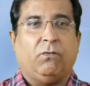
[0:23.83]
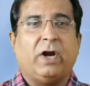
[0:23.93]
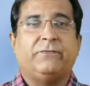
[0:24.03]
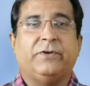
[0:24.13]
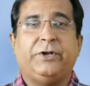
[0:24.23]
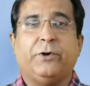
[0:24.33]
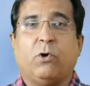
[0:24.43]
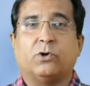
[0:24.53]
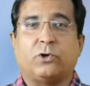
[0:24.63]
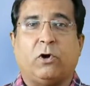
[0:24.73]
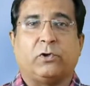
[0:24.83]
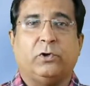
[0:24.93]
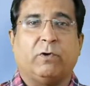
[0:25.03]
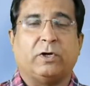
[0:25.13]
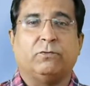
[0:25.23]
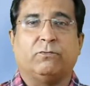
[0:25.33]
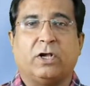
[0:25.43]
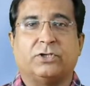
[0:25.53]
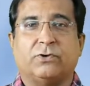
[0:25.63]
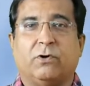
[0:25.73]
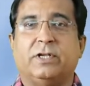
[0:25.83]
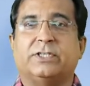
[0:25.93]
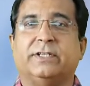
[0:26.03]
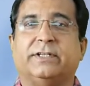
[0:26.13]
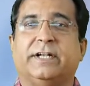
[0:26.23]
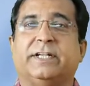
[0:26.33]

What video or song you want to watch or listen,